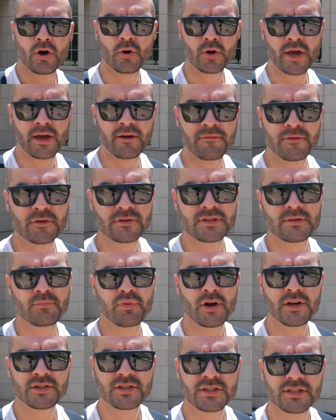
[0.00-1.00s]
Okay, first
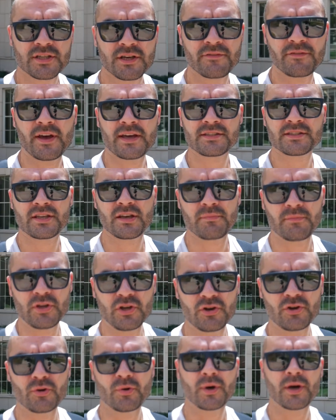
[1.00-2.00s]
impressions of
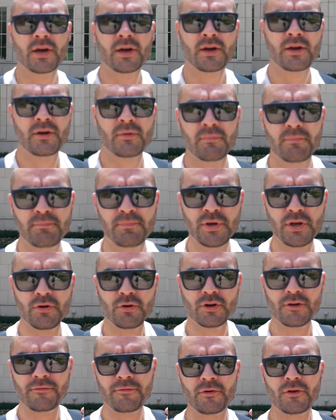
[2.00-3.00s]
SMU.
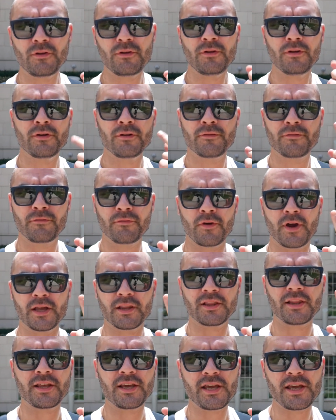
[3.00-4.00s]
Beautiful,
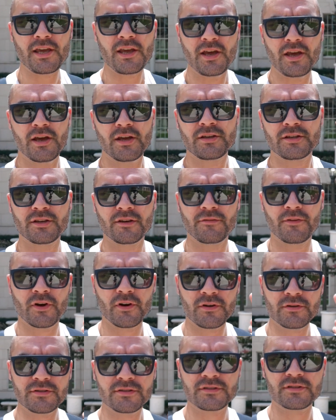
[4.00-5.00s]
friendly,
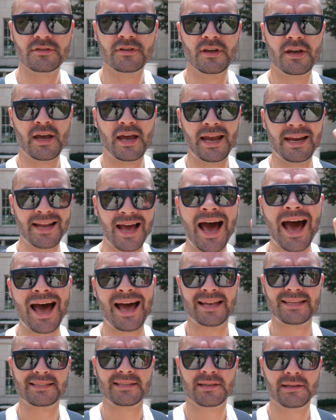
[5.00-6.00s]
diverse, and
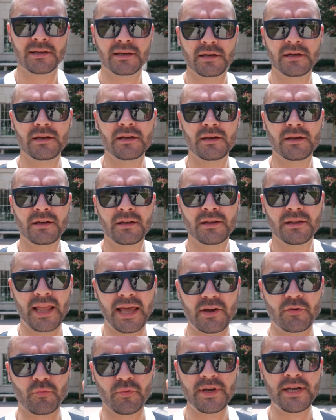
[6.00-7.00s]
hot.
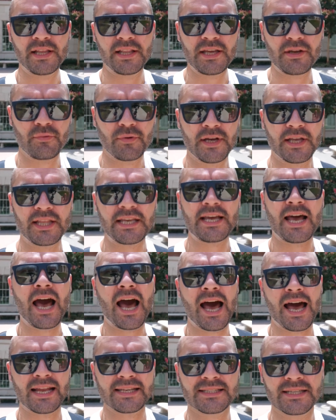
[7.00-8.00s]
Like really, really
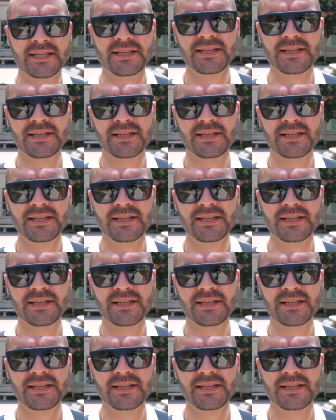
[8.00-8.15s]
hot.